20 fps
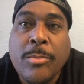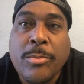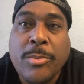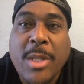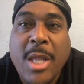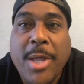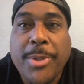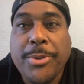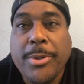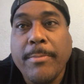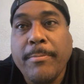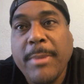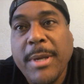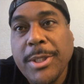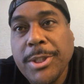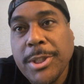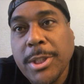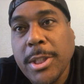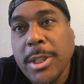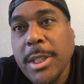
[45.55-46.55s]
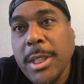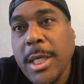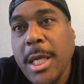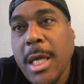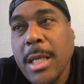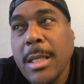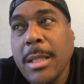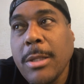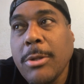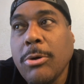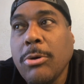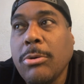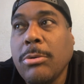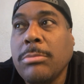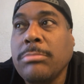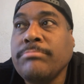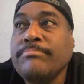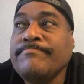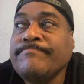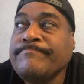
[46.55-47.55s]
Not to mention he had a little
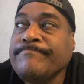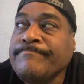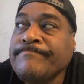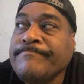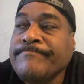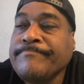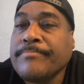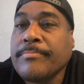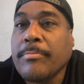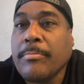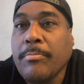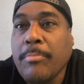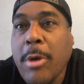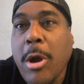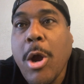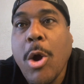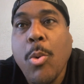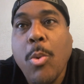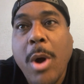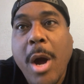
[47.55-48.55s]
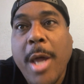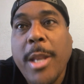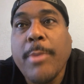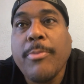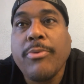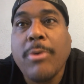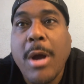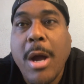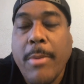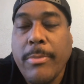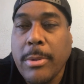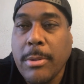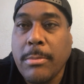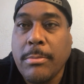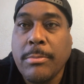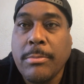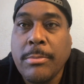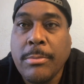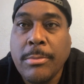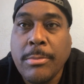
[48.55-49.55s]
marijuana problem.
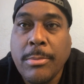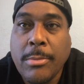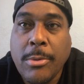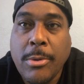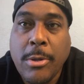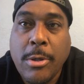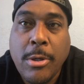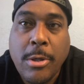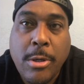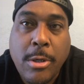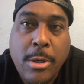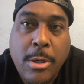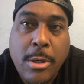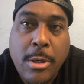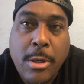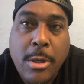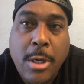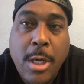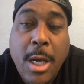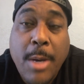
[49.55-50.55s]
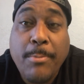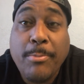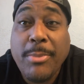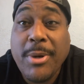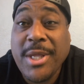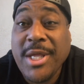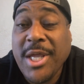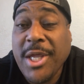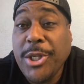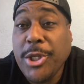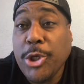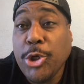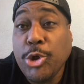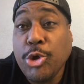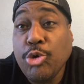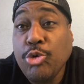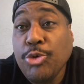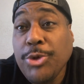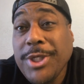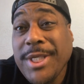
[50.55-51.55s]
But in the
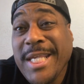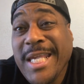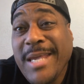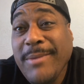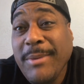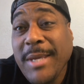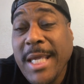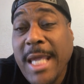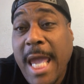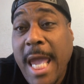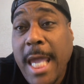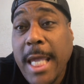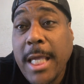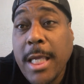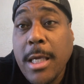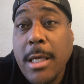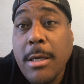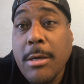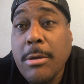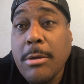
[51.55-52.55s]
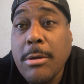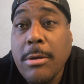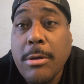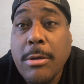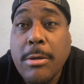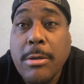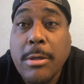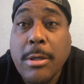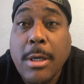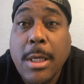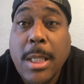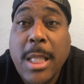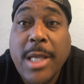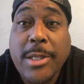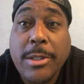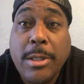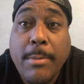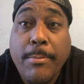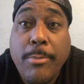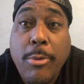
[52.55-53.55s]
new CBA,
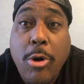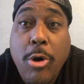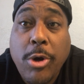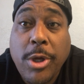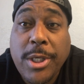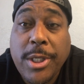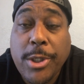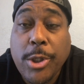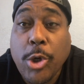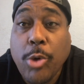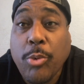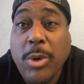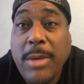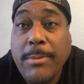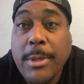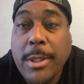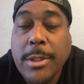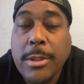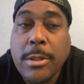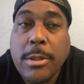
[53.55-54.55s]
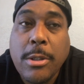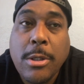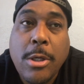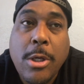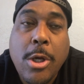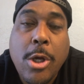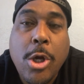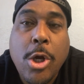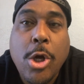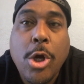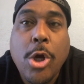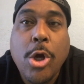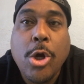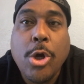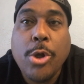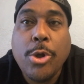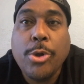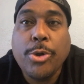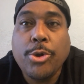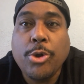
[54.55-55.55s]
collective bargaining agreement,
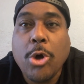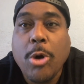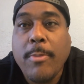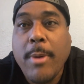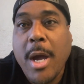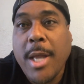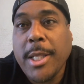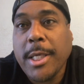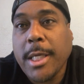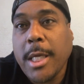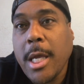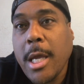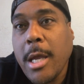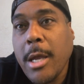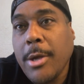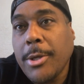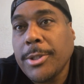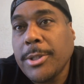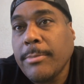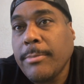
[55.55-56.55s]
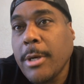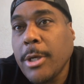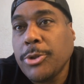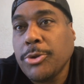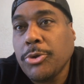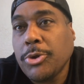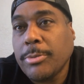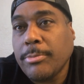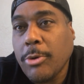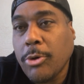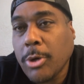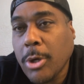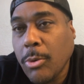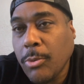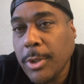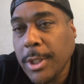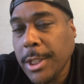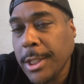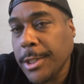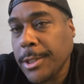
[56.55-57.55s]
nobody cares about you smoking
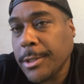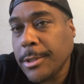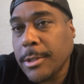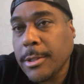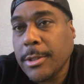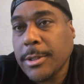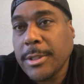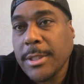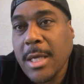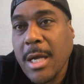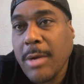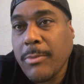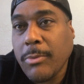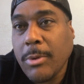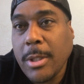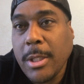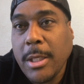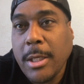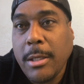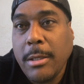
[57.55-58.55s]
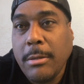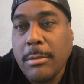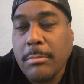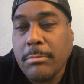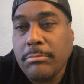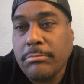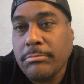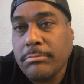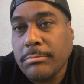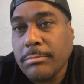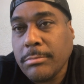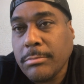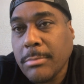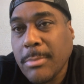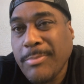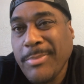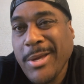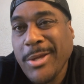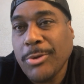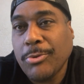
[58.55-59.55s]
weed. It's not really
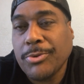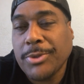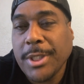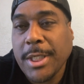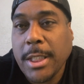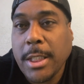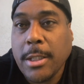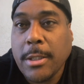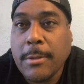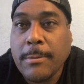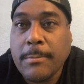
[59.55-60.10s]
a penalty.